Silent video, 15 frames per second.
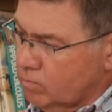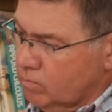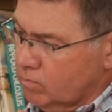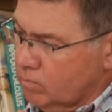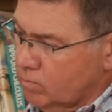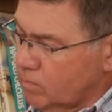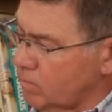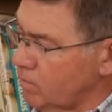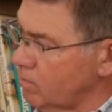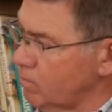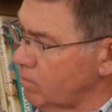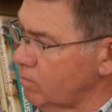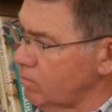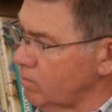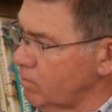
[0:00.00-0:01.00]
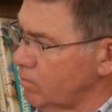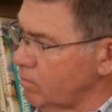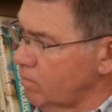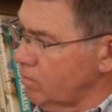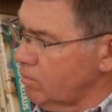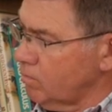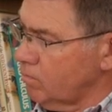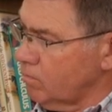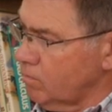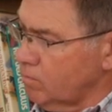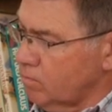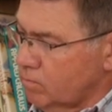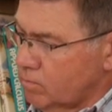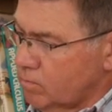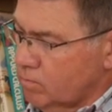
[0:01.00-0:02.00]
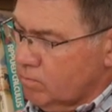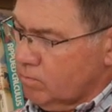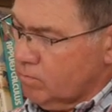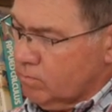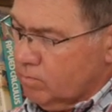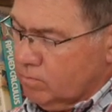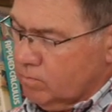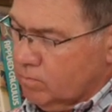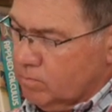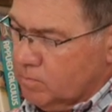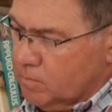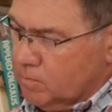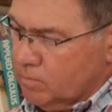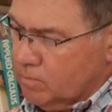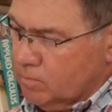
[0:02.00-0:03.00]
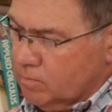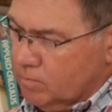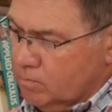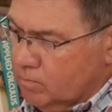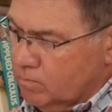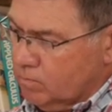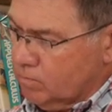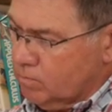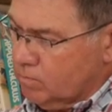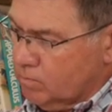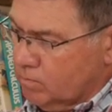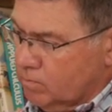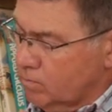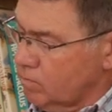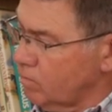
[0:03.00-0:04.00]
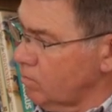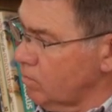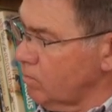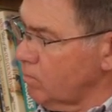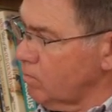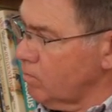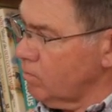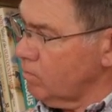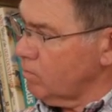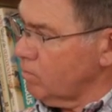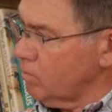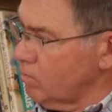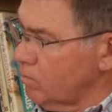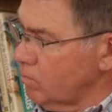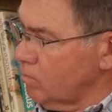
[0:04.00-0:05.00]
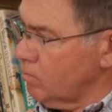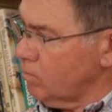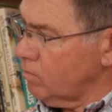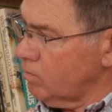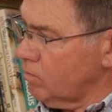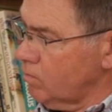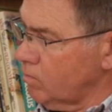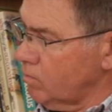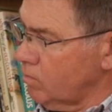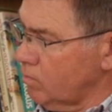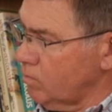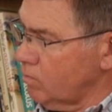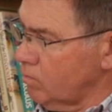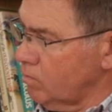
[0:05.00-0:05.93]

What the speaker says: No words are spoken by the person on screen.